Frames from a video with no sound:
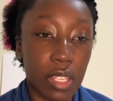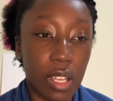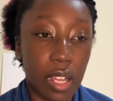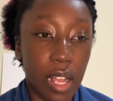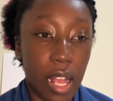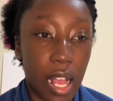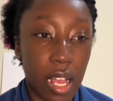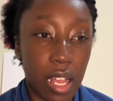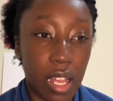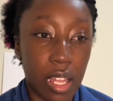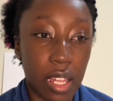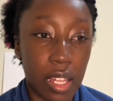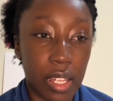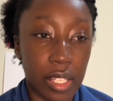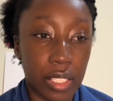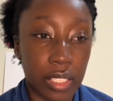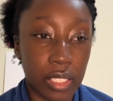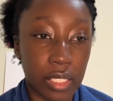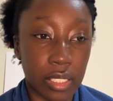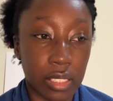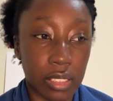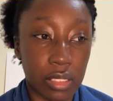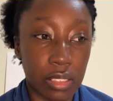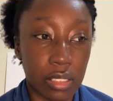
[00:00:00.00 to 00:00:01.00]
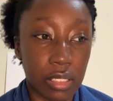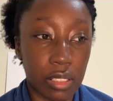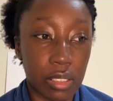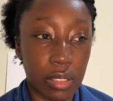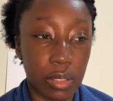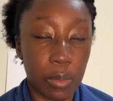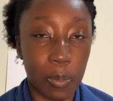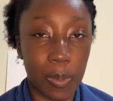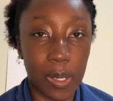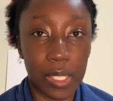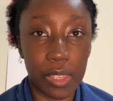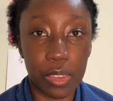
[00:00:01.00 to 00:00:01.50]
I
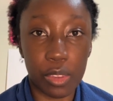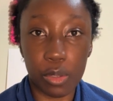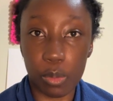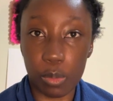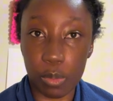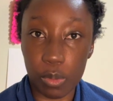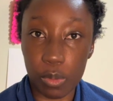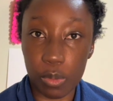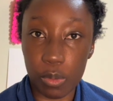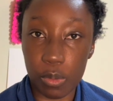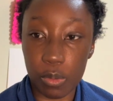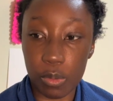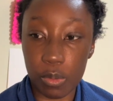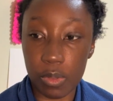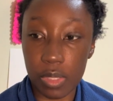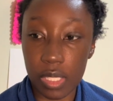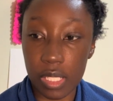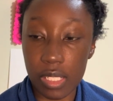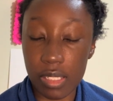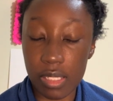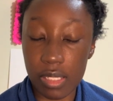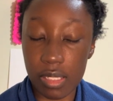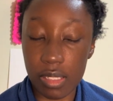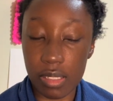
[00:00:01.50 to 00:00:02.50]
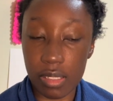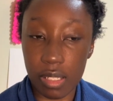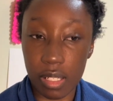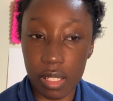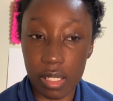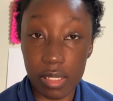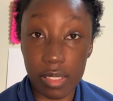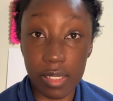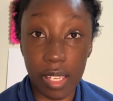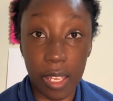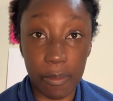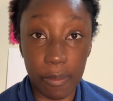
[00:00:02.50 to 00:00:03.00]
went through this
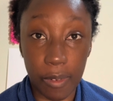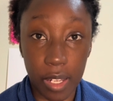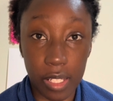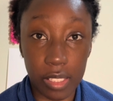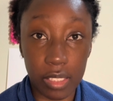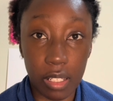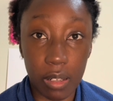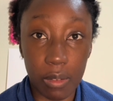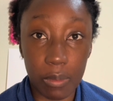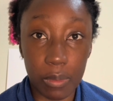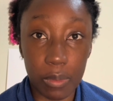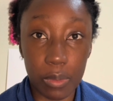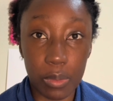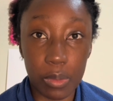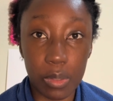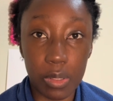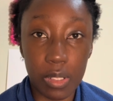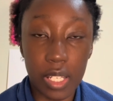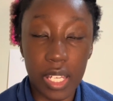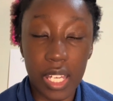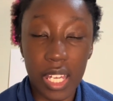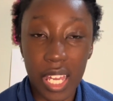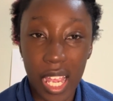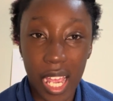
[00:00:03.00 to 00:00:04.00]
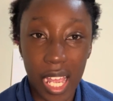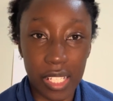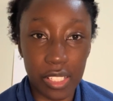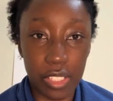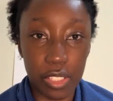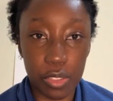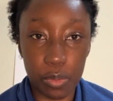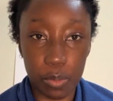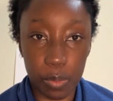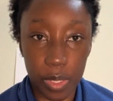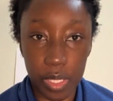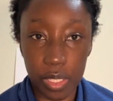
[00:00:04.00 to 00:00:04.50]
sci-fi novel. I
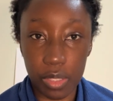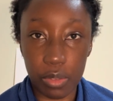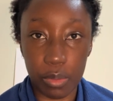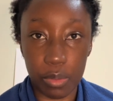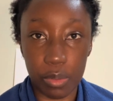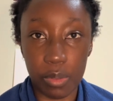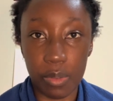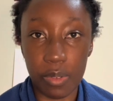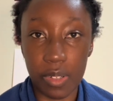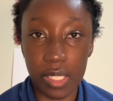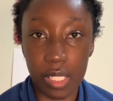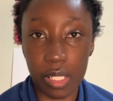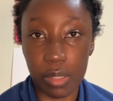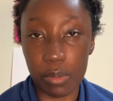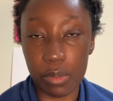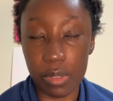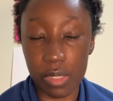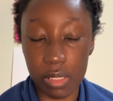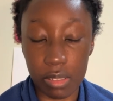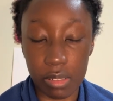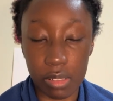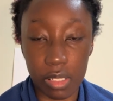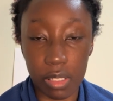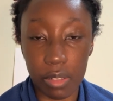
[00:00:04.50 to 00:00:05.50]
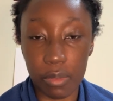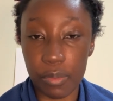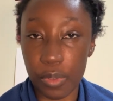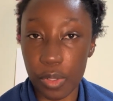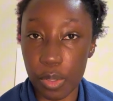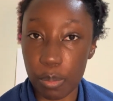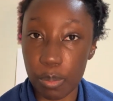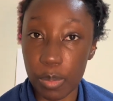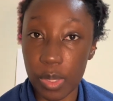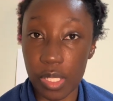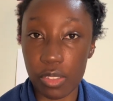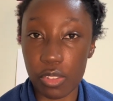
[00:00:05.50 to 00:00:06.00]
just read through and I was looking for
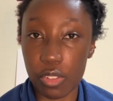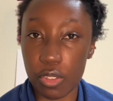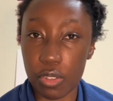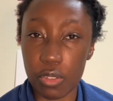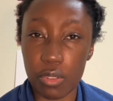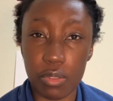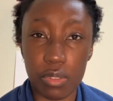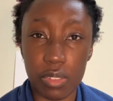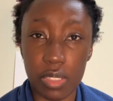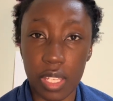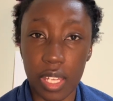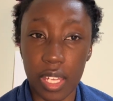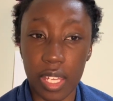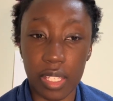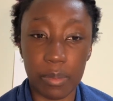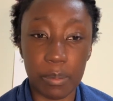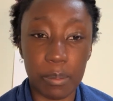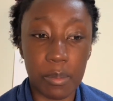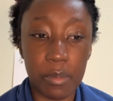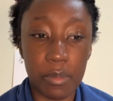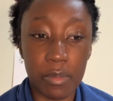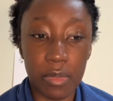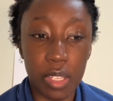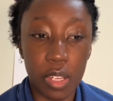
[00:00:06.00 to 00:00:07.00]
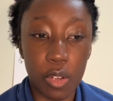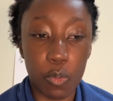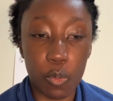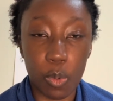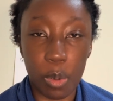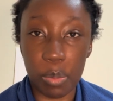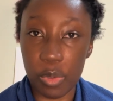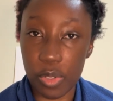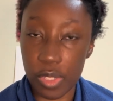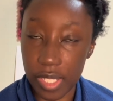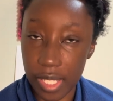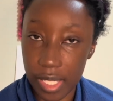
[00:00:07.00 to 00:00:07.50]
pictures that
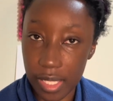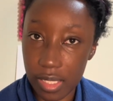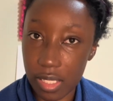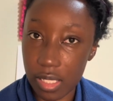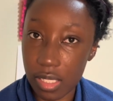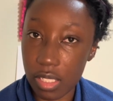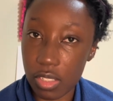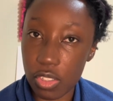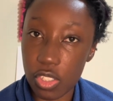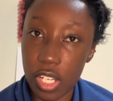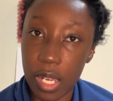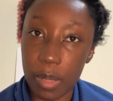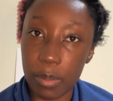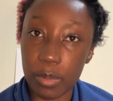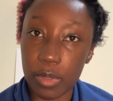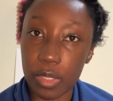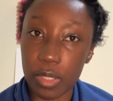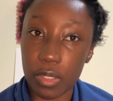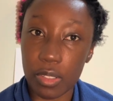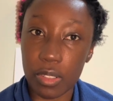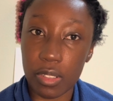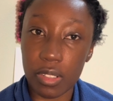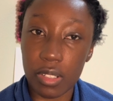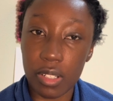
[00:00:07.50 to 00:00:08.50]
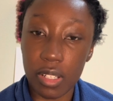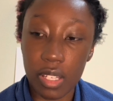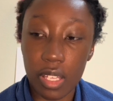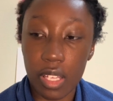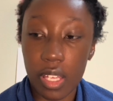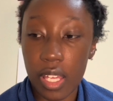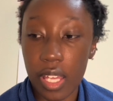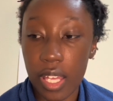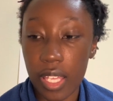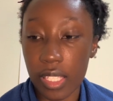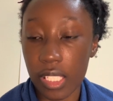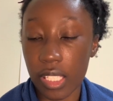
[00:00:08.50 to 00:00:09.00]
represented the chapter,
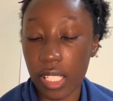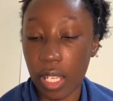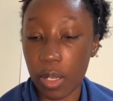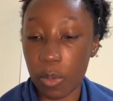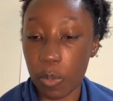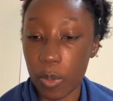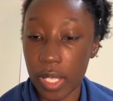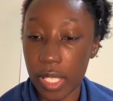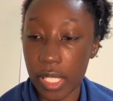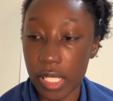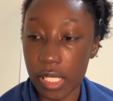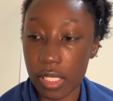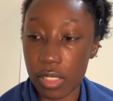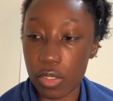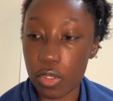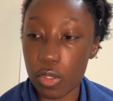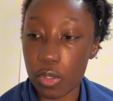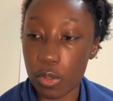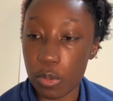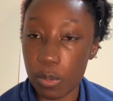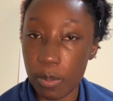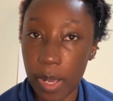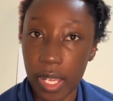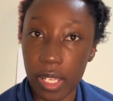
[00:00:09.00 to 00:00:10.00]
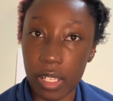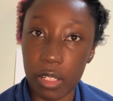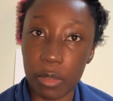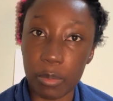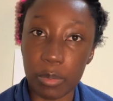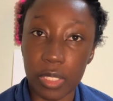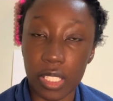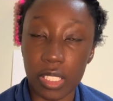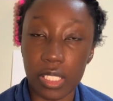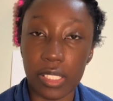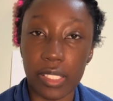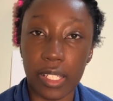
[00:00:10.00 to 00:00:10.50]
and then I went into my
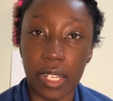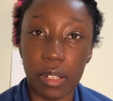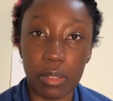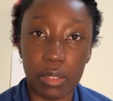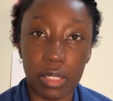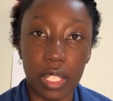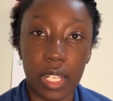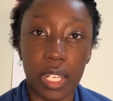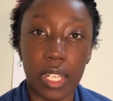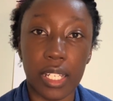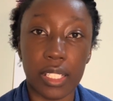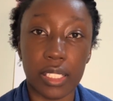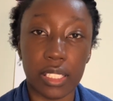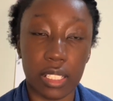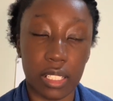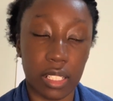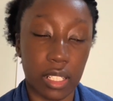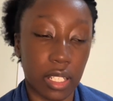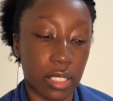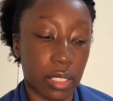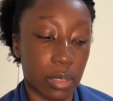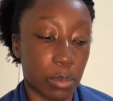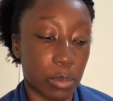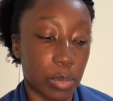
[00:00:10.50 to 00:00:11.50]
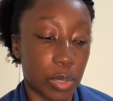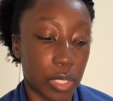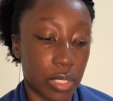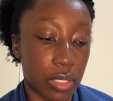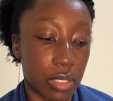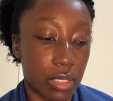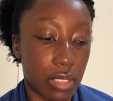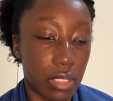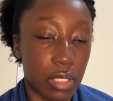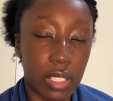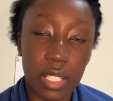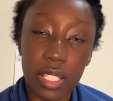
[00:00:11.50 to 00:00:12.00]
updated outline and kind of put
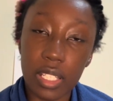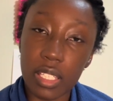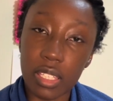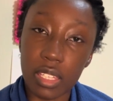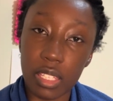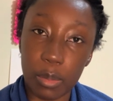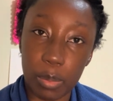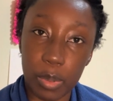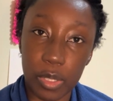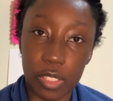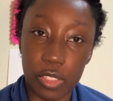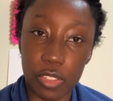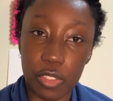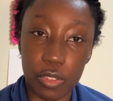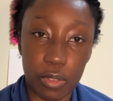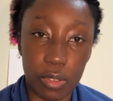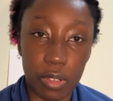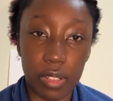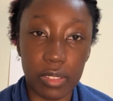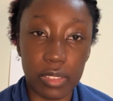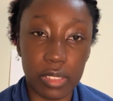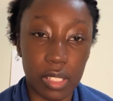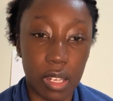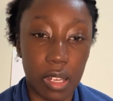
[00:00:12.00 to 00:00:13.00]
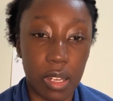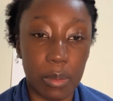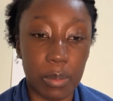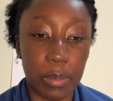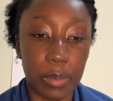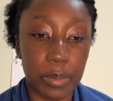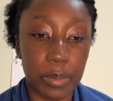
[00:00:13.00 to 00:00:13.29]
the picture on top.